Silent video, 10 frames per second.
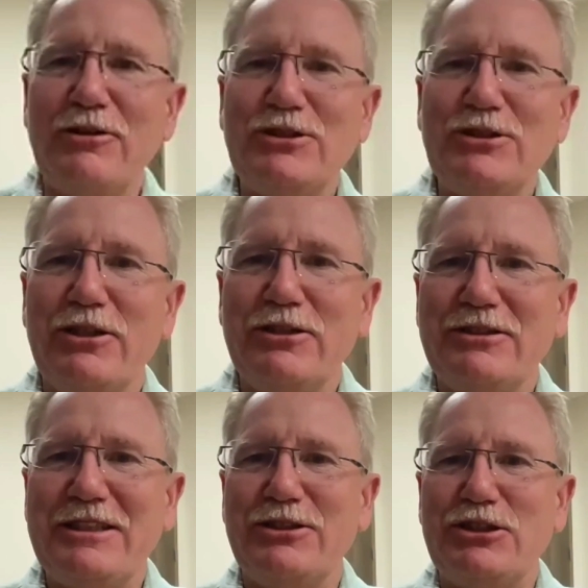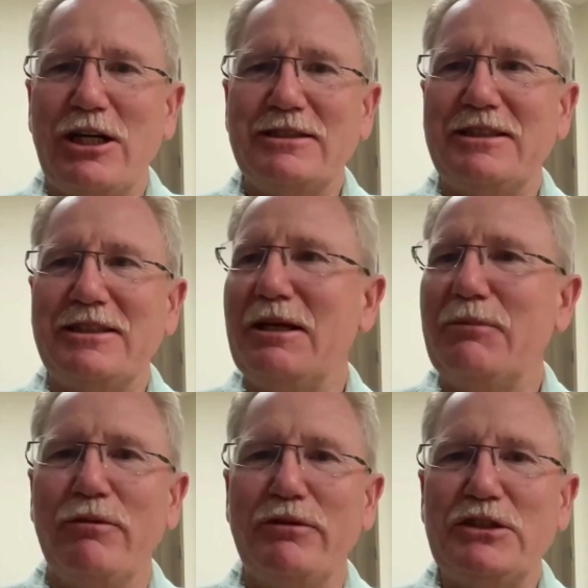Senator Johnson.
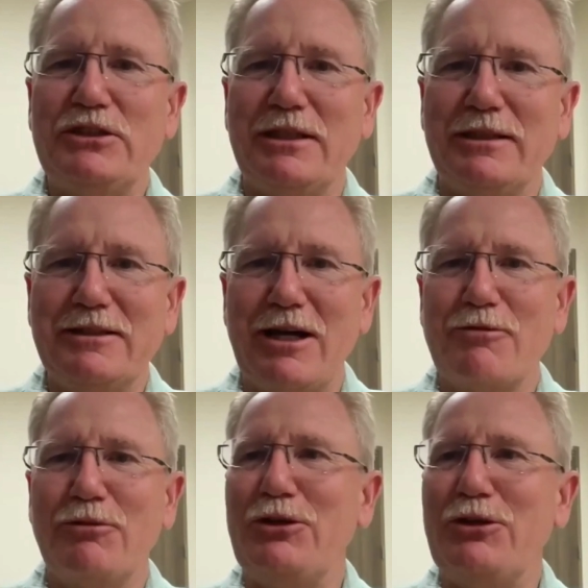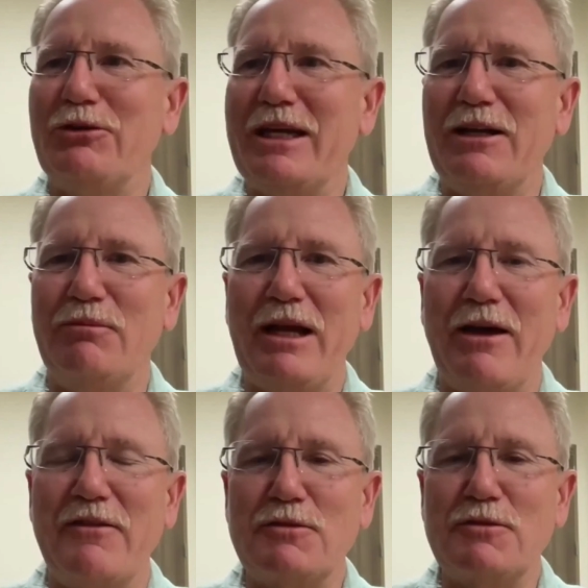Privileged to talk with you again and be
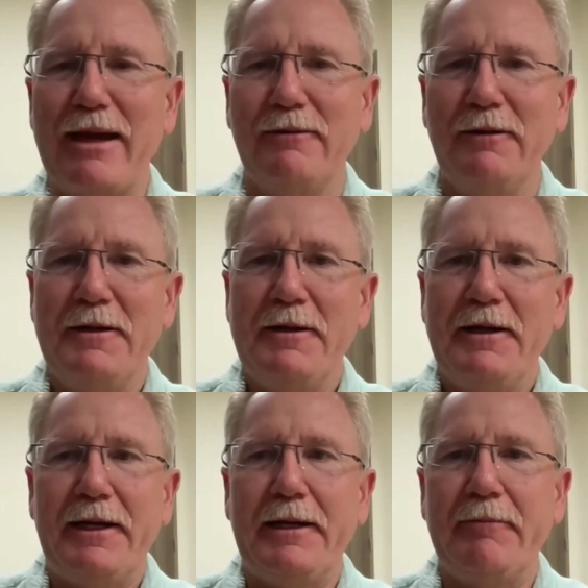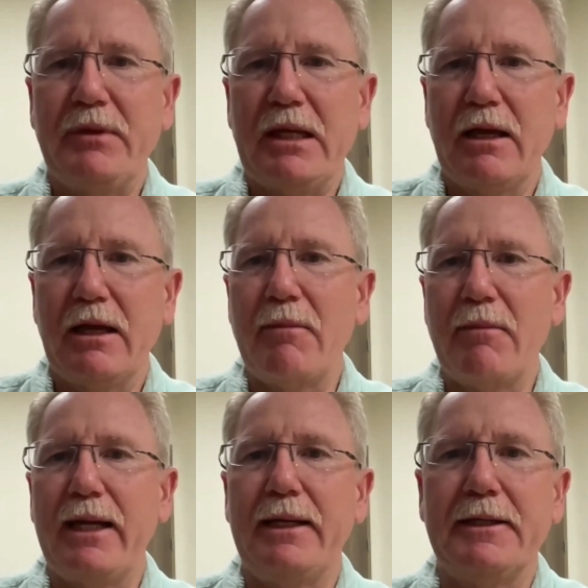on this panel. Got
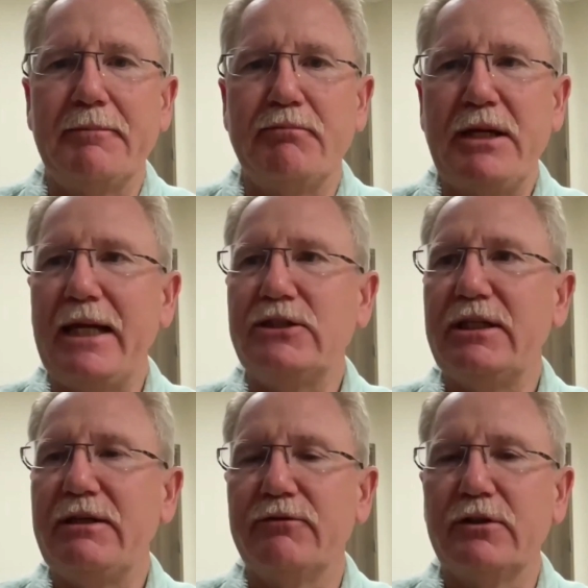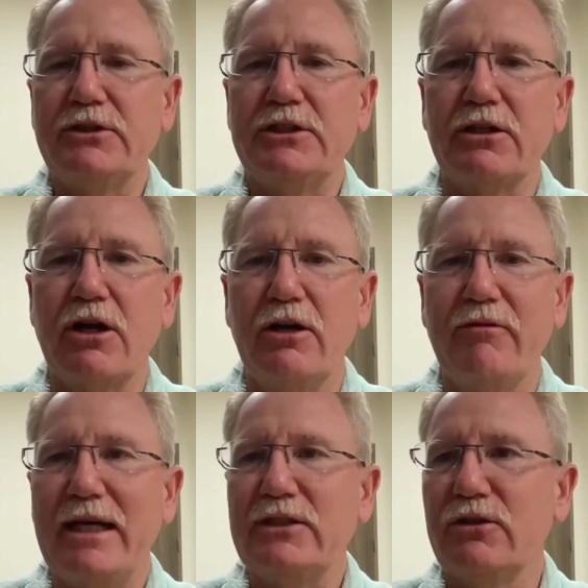my PhD first in
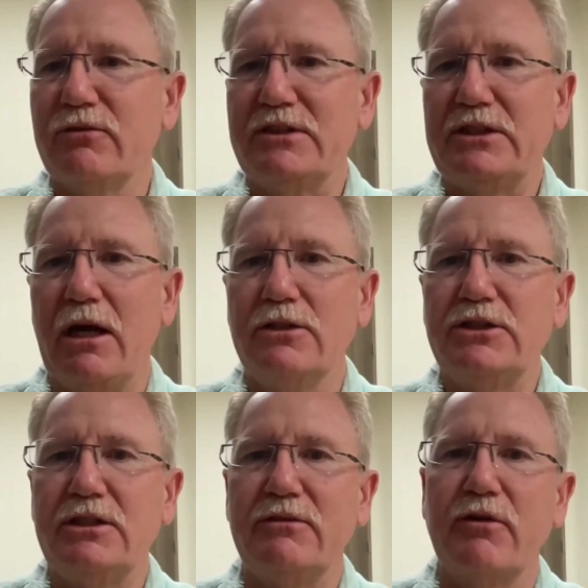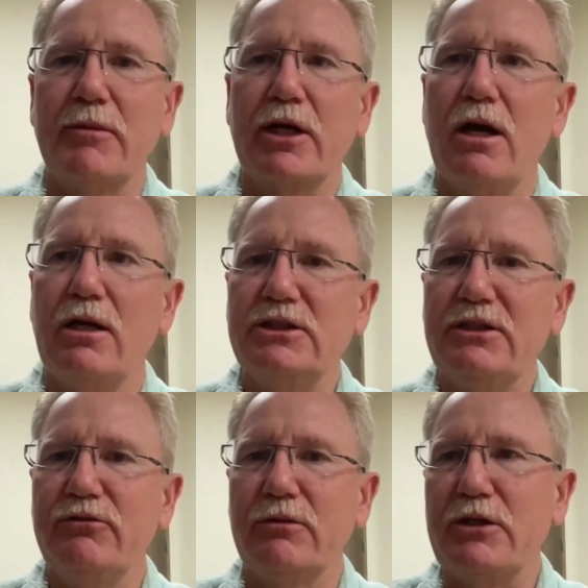cardiovascular physiology and
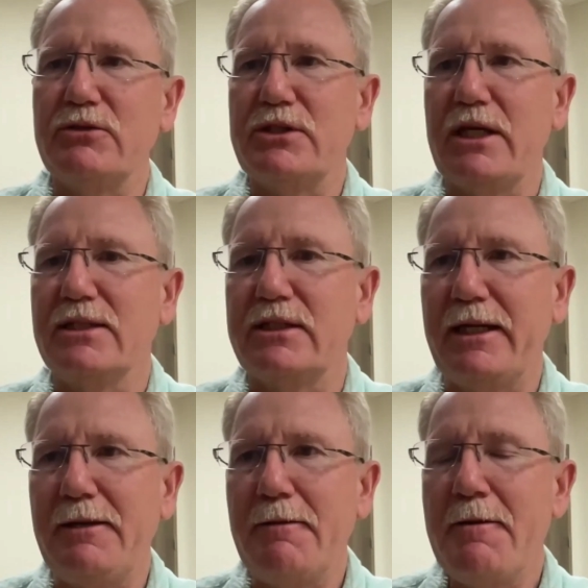pharmacology from UCSD.